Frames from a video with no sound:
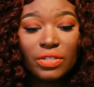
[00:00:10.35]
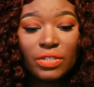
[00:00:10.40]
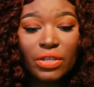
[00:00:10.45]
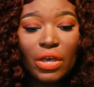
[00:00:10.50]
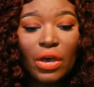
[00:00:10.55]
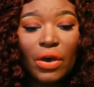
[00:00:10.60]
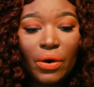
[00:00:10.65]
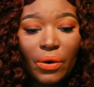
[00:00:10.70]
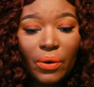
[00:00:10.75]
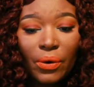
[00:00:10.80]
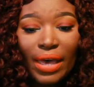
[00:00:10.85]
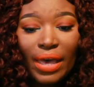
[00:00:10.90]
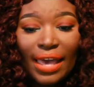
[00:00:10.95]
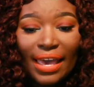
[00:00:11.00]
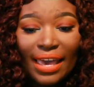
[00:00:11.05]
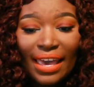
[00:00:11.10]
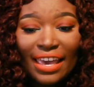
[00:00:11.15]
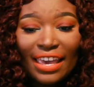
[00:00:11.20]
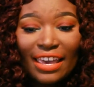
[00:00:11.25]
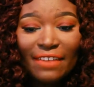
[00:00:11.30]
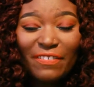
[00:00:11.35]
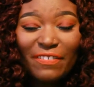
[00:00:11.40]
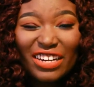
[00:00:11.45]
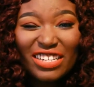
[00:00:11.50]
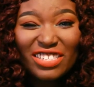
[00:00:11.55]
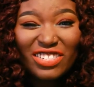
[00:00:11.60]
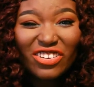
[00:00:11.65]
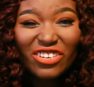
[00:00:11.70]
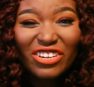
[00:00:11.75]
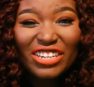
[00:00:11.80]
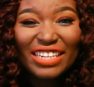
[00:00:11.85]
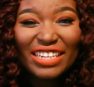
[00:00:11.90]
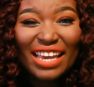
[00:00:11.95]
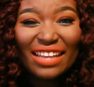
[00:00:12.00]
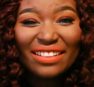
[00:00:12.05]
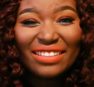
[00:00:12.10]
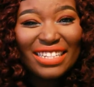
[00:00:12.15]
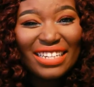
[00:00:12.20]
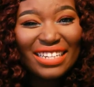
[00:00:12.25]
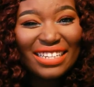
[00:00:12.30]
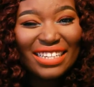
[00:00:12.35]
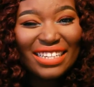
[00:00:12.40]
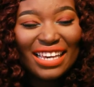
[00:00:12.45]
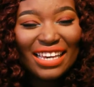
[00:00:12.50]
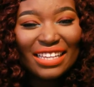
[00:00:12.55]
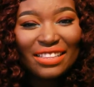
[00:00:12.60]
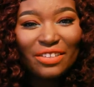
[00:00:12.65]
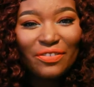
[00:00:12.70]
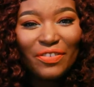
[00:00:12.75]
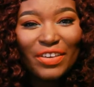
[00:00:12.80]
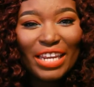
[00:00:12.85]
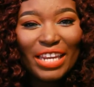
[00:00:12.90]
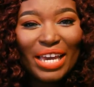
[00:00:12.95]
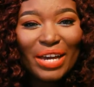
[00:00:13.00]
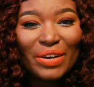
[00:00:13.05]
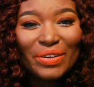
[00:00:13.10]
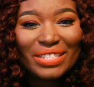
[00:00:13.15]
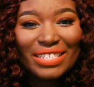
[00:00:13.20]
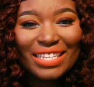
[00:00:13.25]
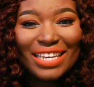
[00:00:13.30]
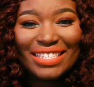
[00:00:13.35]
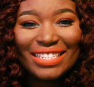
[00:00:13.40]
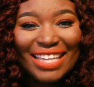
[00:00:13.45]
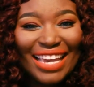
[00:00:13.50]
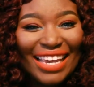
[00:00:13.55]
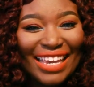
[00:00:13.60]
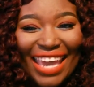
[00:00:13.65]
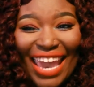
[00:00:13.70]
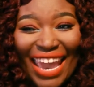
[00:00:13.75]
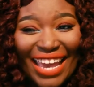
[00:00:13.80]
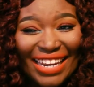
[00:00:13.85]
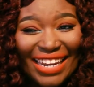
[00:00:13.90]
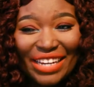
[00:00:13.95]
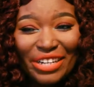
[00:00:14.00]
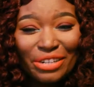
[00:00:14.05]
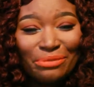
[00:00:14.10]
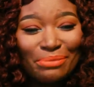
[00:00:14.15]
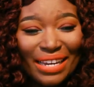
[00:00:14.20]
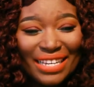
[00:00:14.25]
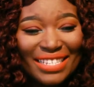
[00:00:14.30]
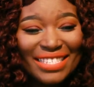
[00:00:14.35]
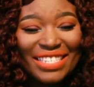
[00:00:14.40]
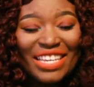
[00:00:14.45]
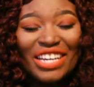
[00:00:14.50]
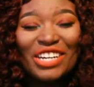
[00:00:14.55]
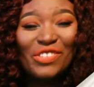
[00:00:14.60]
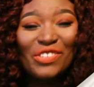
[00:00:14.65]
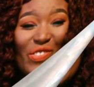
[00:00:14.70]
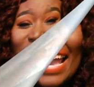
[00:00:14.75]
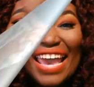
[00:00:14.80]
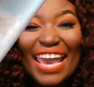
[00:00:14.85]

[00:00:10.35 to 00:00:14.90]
So if I start yelling in the video, it's because I can't hear myself.